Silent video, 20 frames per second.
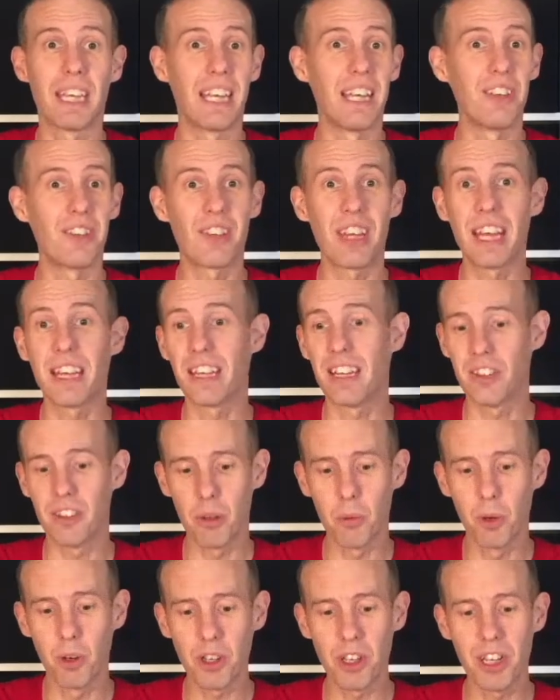It's dead easy.
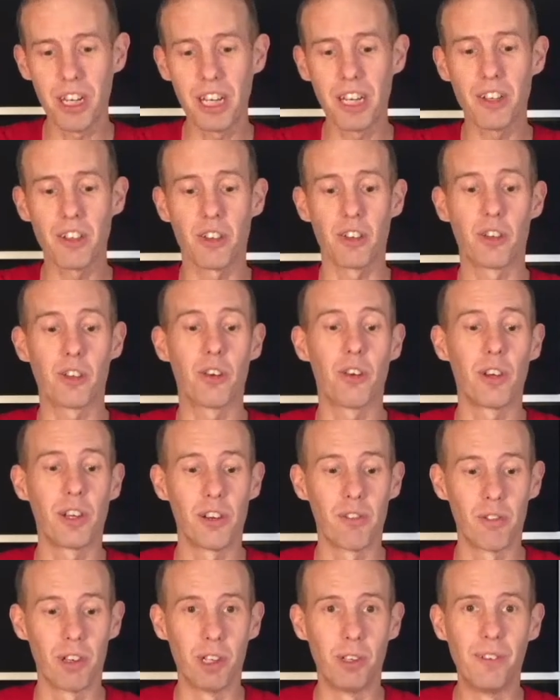What you need is a toilet
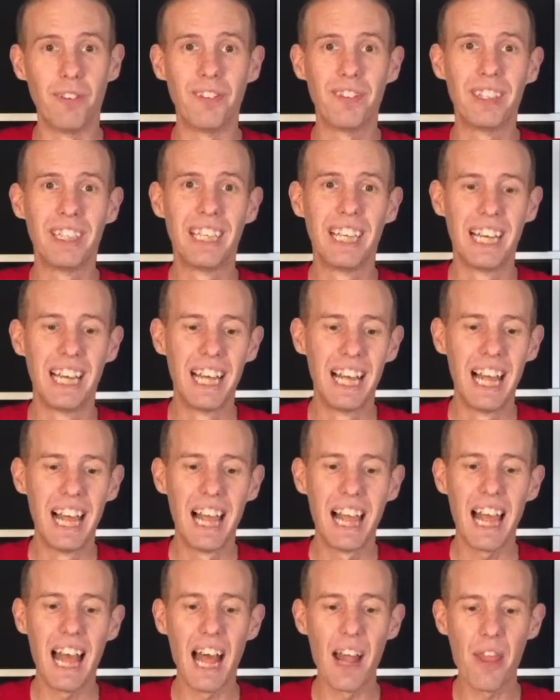roll,
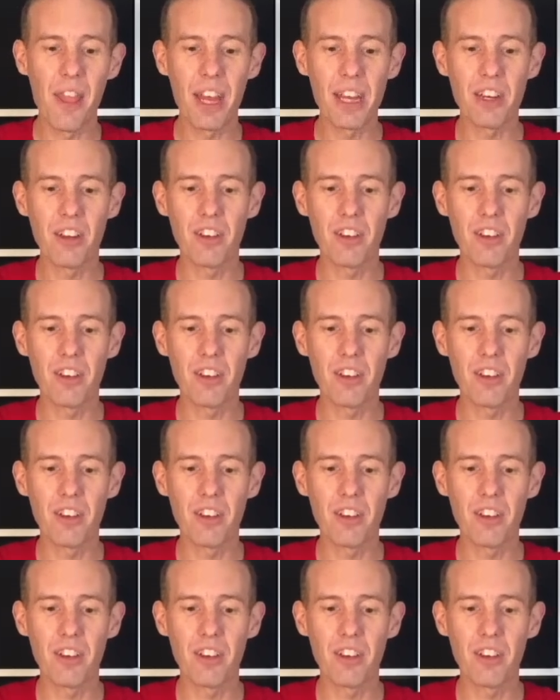and then you